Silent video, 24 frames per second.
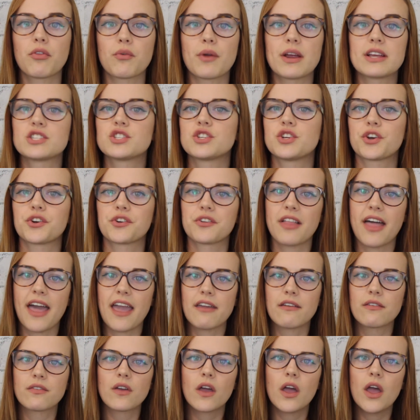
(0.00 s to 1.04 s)
the rest of your
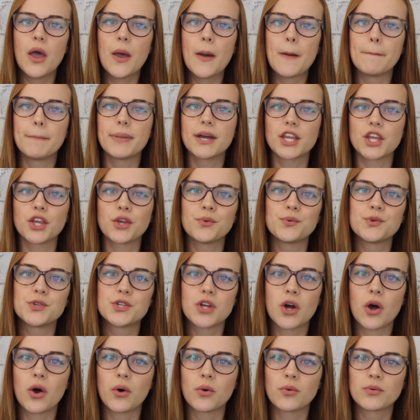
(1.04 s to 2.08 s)
life. But you
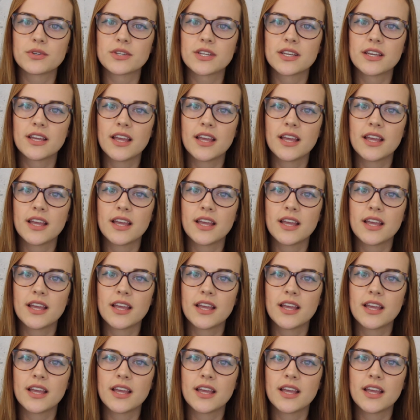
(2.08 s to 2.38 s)
don't.